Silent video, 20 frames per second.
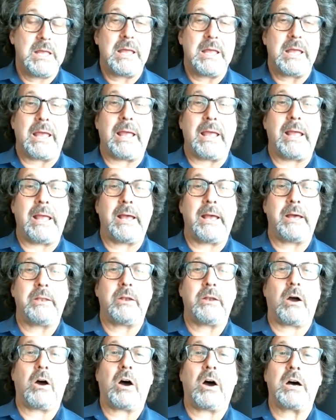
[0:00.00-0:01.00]
And
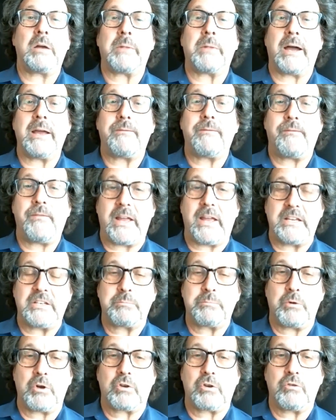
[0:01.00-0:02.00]
on my
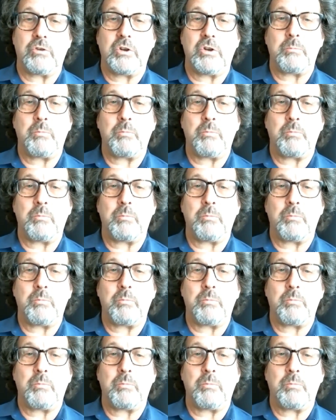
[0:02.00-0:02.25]
Facebook group,